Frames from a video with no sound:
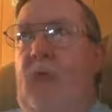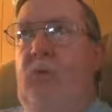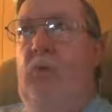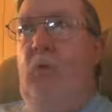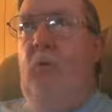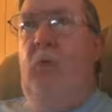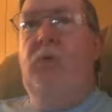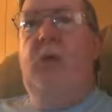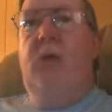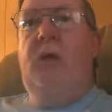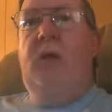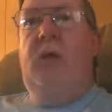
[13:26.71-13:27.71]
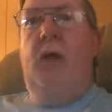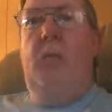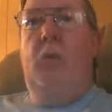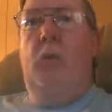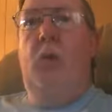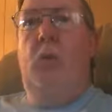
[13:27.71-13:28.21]
it's almost like a
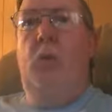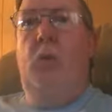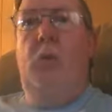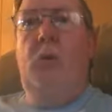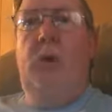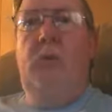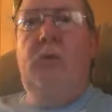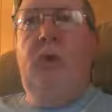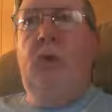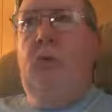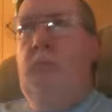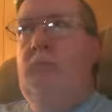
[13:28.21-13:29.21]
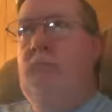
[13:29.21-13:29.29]
cowboy world out there